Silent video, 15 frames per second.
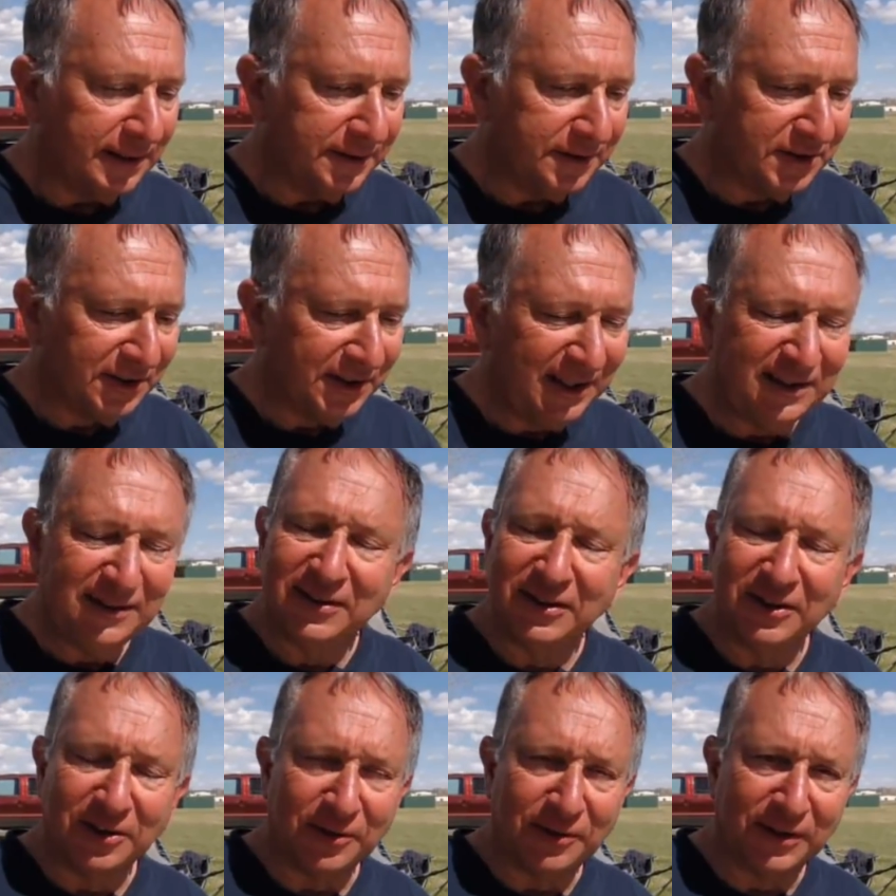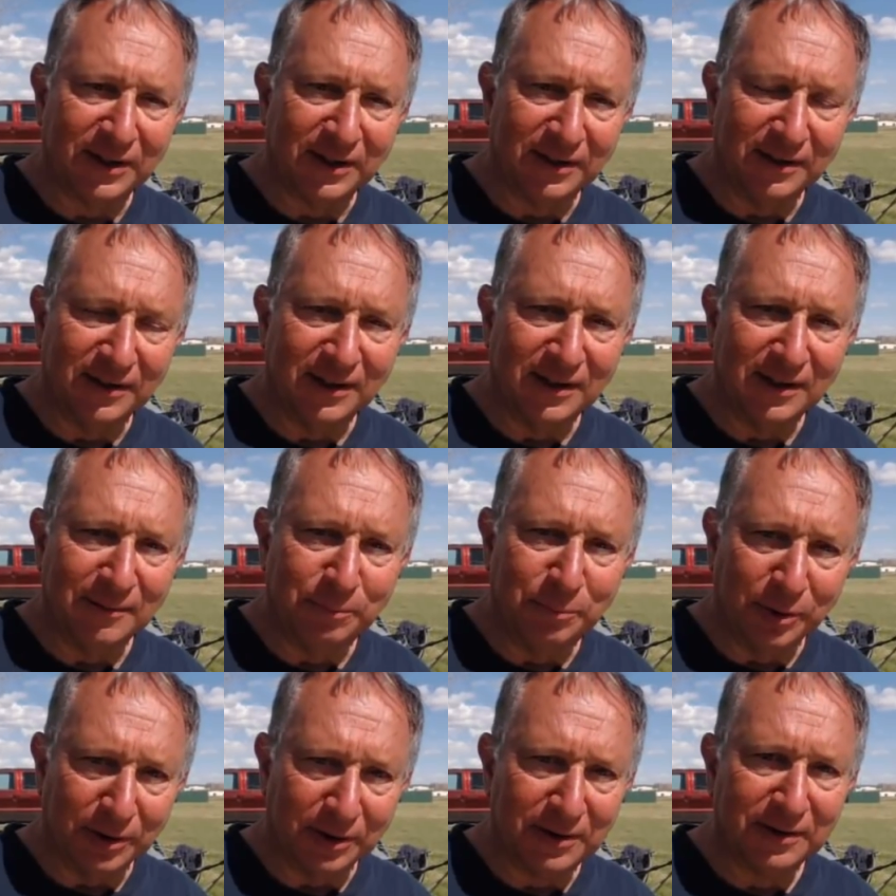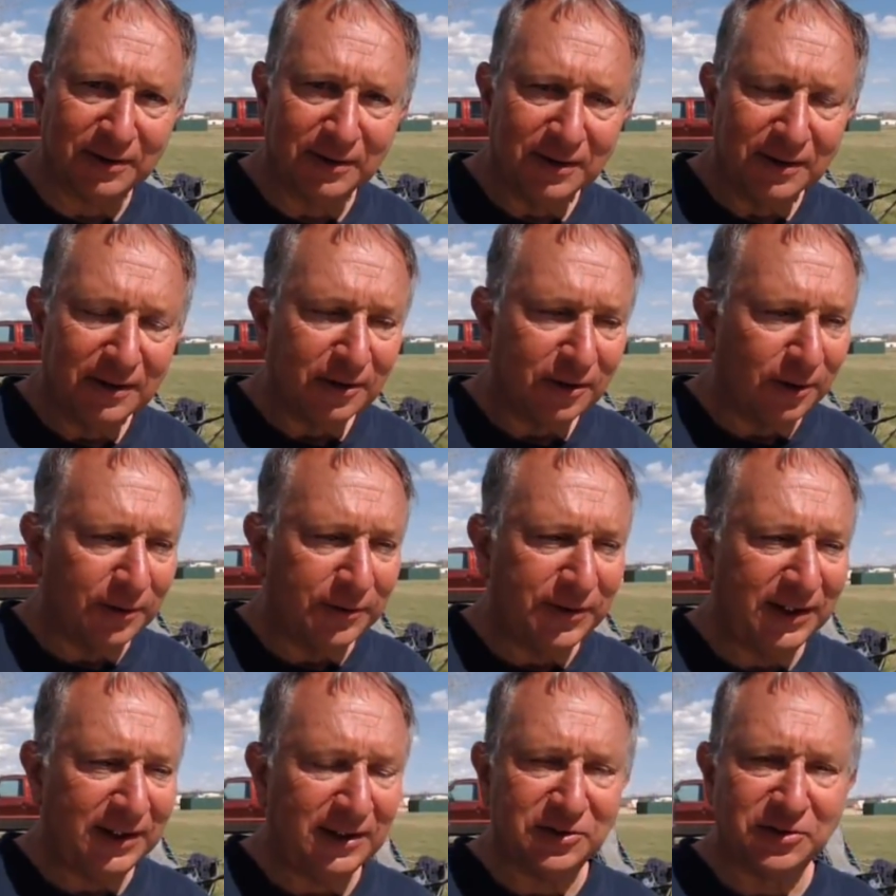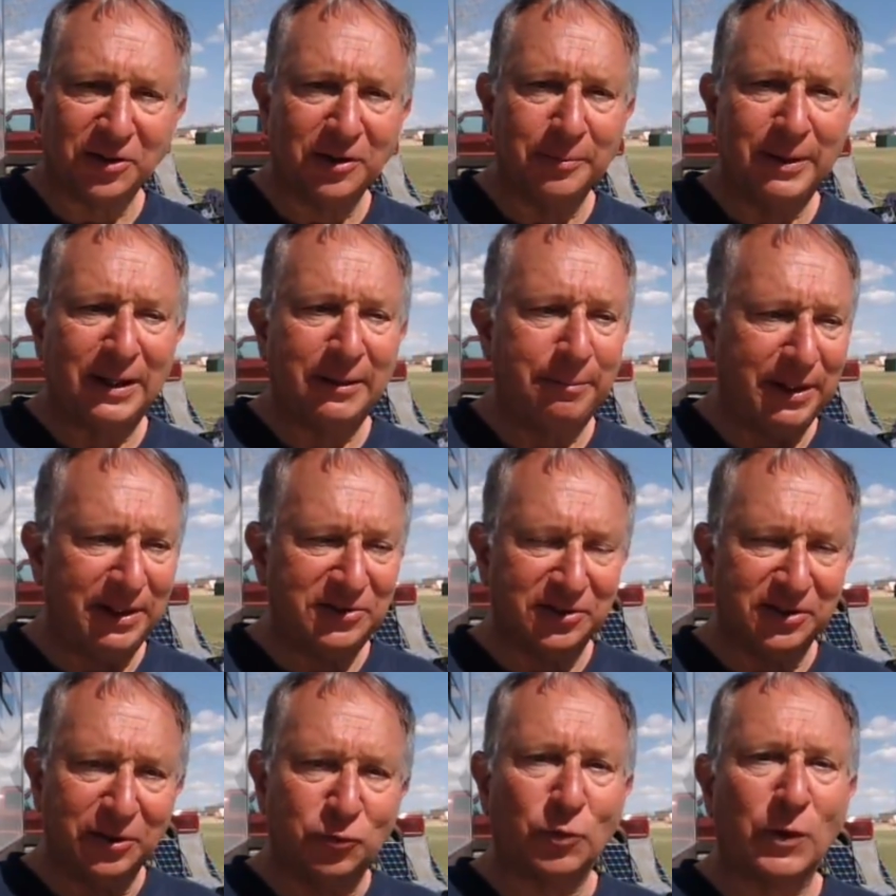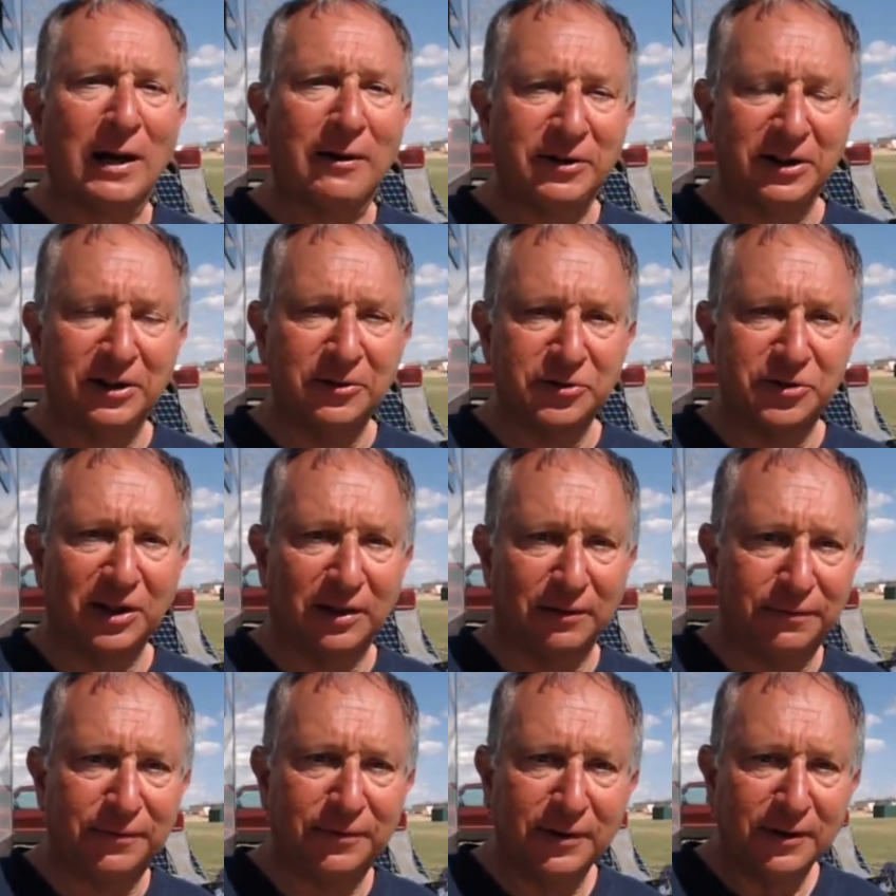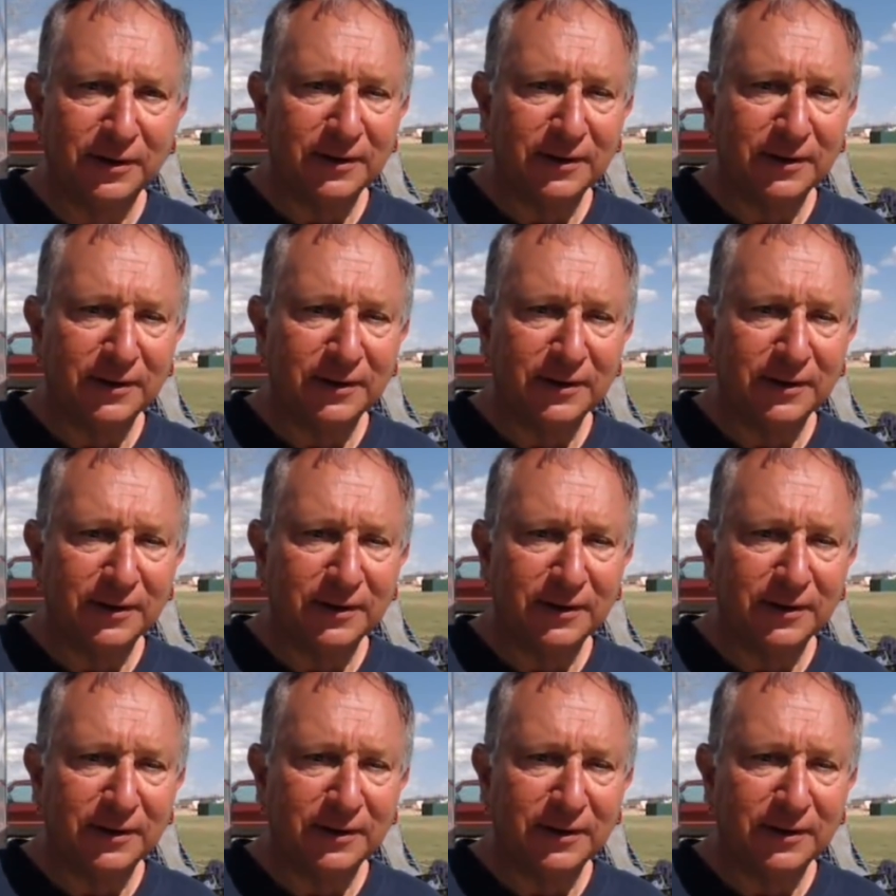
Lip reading: There's a link to the earthing book. Earthing is all about basically grounding yourself.